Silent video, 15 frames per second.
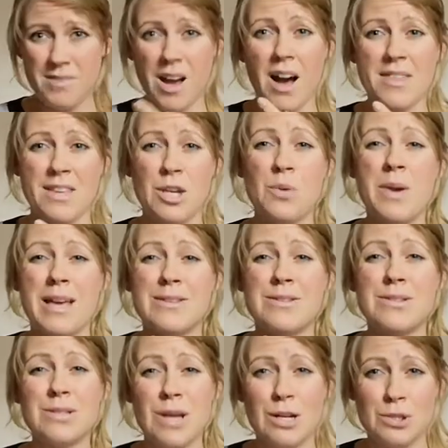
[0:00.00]
I think you get
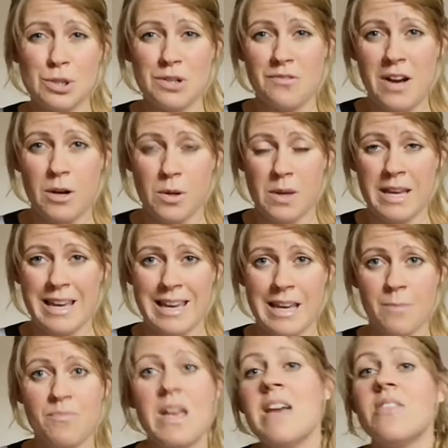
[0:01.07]
such good value
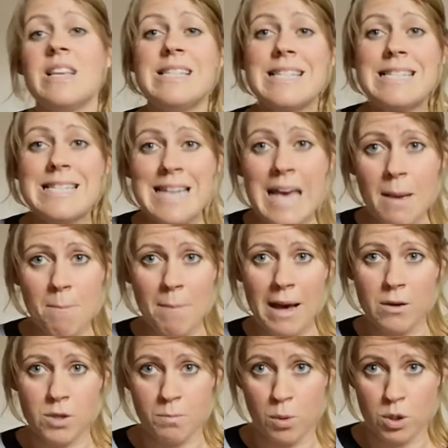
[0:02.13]
here. This is
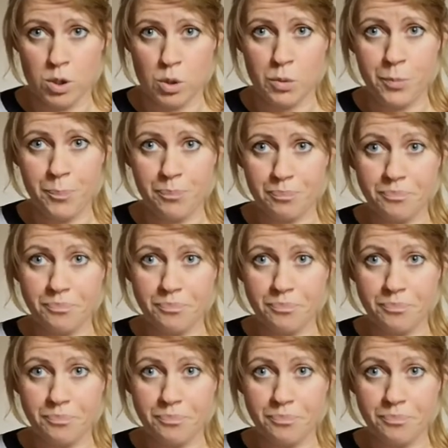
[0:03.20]
£10 a bottle.